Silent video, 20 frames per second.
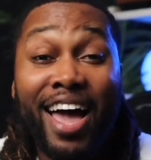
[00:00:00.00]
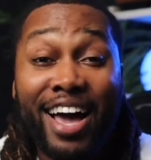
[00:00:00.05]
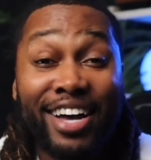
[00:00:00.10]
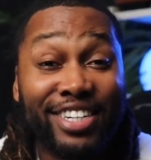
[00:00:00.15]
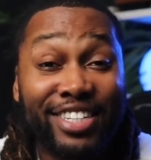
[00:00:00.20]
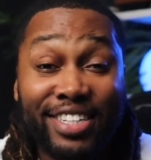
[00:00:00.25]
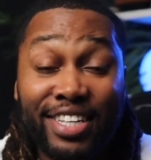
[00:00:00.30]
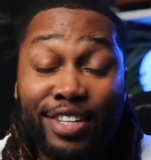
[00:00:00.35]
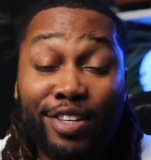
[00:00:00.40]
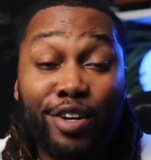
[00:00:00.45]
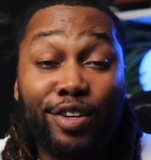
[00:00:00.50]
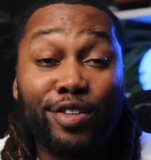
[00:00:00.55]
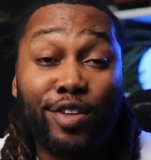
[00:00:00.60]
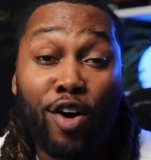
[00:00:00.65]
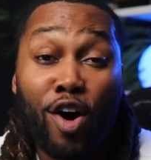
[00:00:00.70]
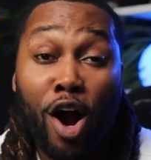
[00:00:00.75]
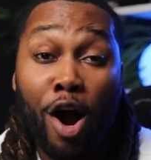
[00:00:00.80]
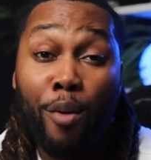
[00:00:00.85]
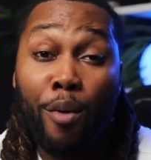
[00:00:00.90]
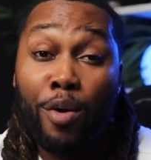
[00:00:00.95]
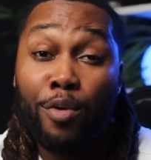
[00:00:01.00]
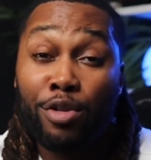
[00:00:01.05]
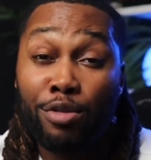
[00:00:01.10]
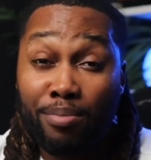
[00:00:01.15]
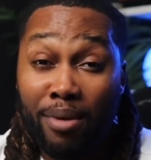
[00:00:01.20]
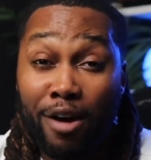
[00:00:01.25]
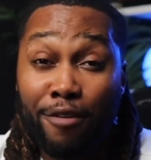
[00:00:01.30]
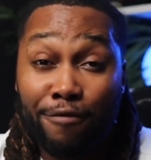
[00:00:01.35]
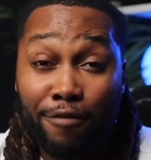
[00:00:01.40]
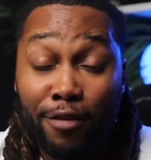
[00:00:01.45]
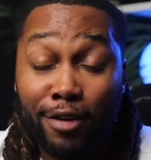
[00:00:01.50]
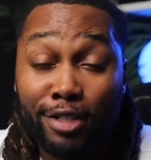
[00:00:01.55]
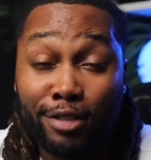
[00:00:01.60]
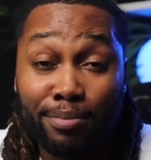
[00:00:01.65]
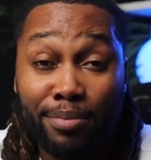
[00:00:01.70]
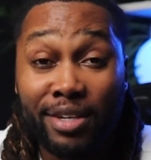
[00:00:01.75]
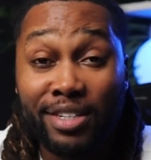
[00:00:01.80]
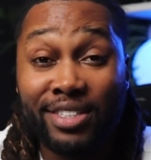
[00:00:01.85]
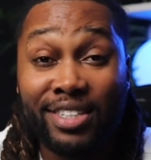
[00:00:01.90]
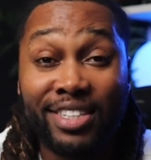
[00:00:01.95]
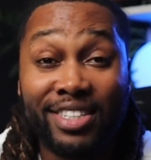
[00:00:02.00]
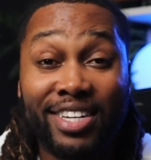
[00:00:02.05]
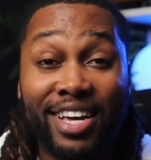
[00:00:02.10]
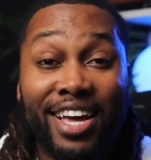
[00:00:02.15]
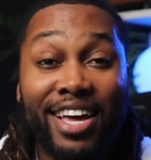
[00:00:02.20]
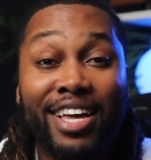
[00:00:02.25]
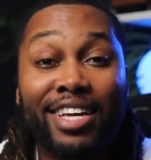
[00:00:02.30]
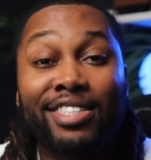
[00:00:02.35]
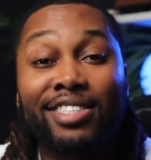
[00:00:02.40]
I actually learned the hard way with my first business.